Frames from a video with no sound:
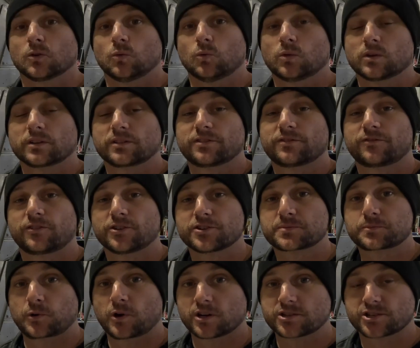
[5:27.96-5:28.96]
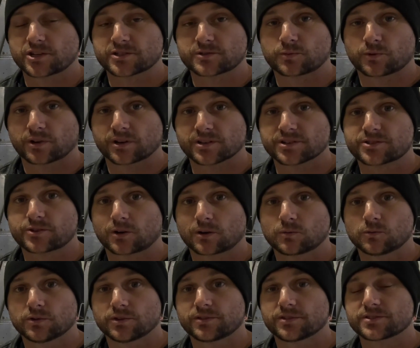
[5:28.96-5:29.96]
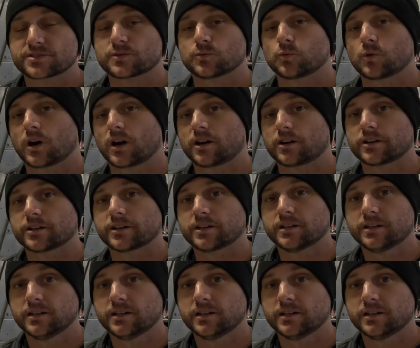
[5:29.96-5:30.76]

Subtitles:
One of the first projects we're going to start with is the wiring.